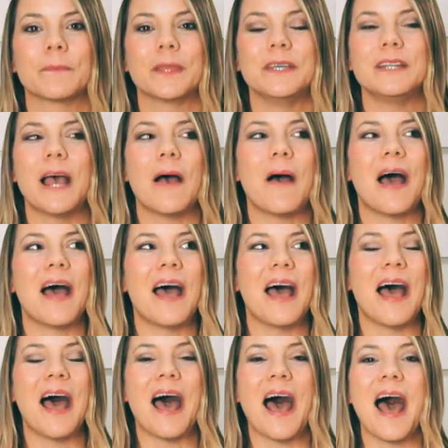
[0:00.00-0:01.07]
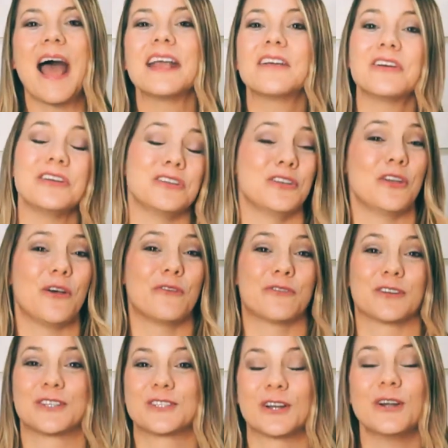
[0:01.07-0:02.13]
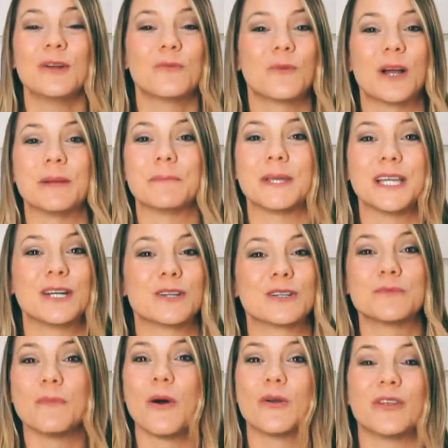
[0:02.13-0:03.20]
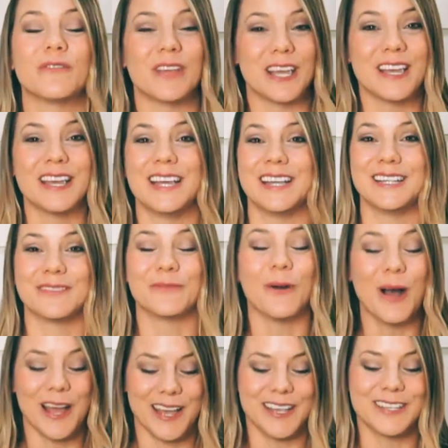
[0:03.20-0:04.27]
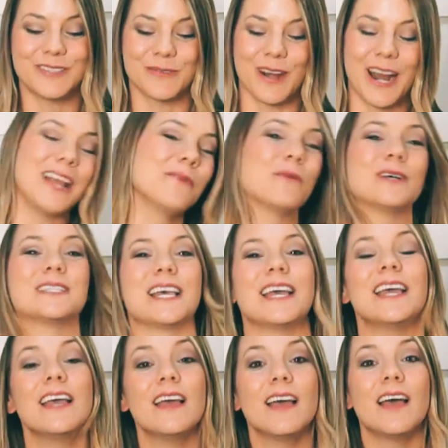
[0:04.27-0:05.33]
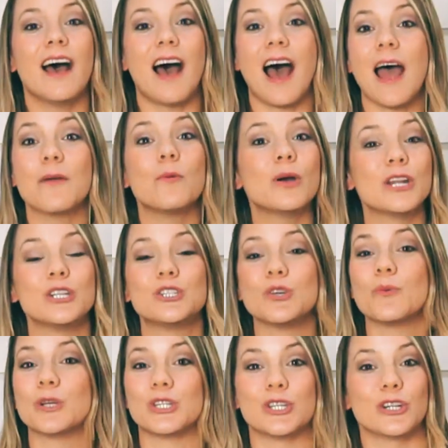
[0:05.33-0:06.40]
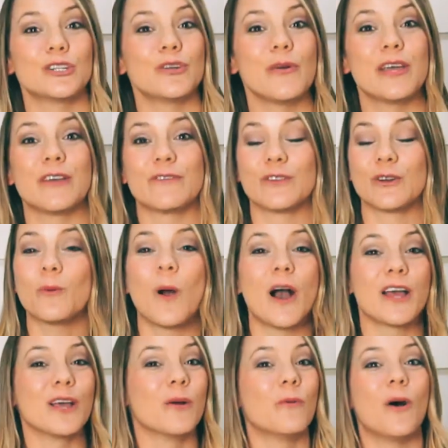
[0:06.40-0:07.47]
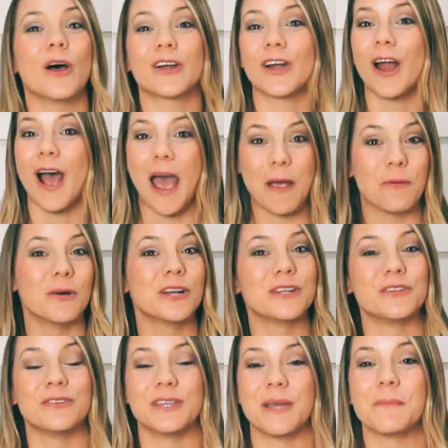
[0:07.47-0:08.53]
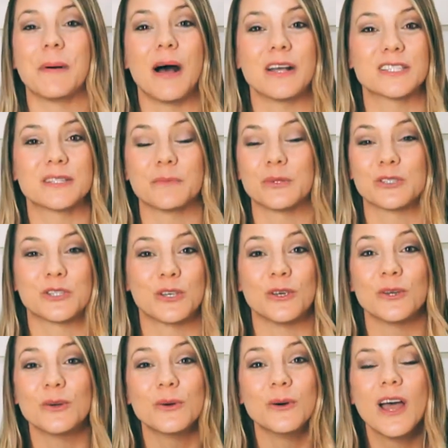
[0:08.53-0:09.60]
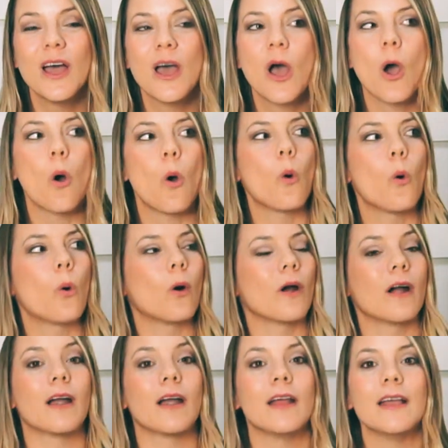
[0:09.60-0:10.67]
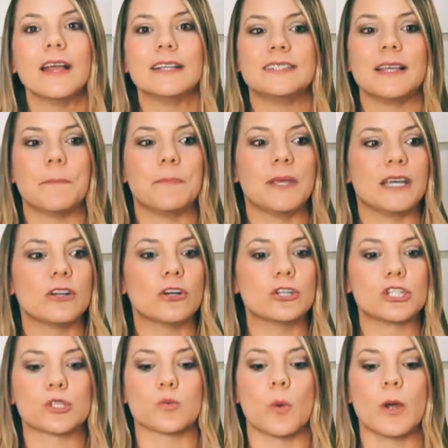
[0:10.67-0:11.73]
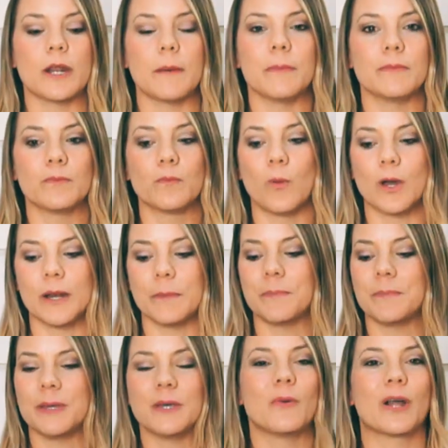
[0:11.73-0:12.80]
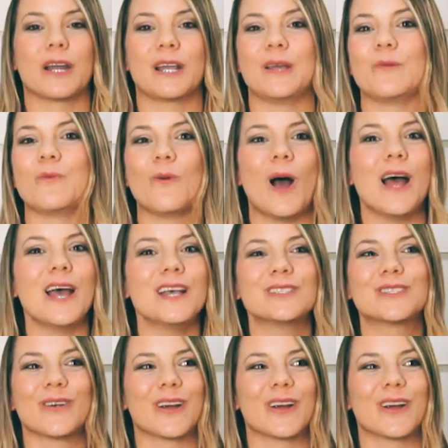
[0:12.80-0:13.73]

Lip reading: Now, I couldn't know for certain what Peter's motive was, right? Was it, "I want to do what you're doing. If you're walking on water, I want to do the impossible too"? Or did Peter just want to be where he was?